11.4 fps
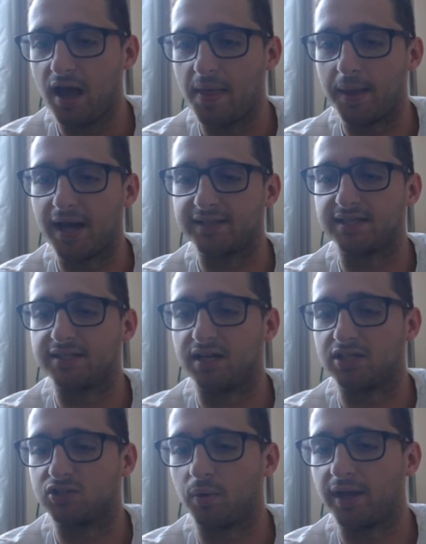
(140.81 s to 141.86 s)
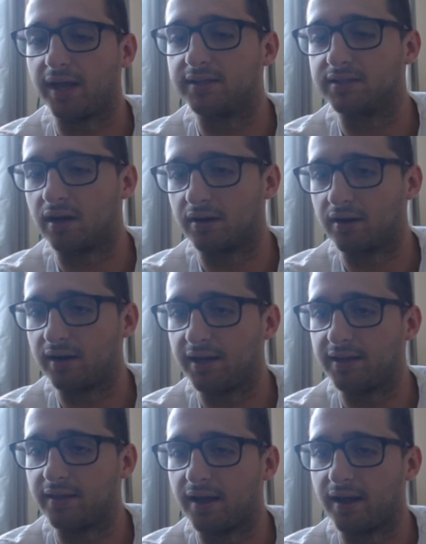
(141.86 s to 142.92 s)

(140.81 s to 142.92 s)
Then as they start swinging to kind of clear